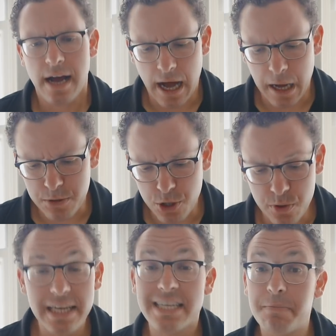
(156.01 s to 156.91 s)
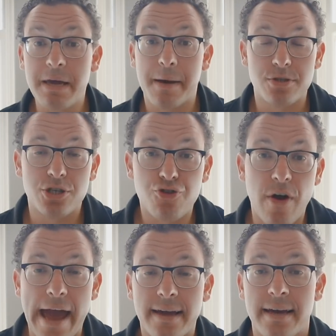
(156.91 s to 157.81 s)
Um, you need to be able to
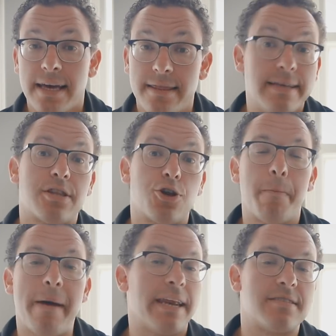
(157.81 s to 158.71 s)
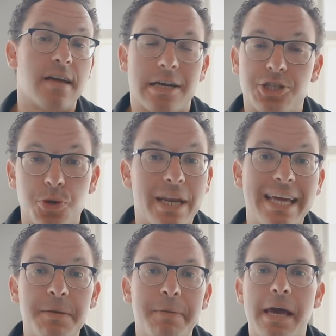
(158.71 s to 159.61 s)
track these little penny stocks. You
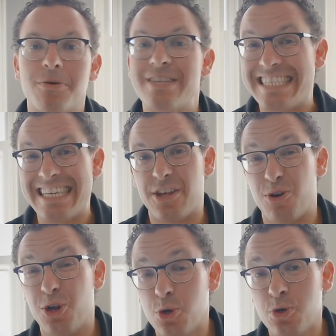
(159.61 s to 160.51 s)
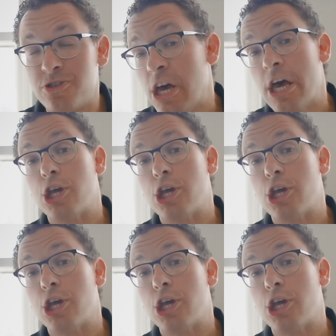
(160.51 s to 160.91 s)
need to be able to see their news.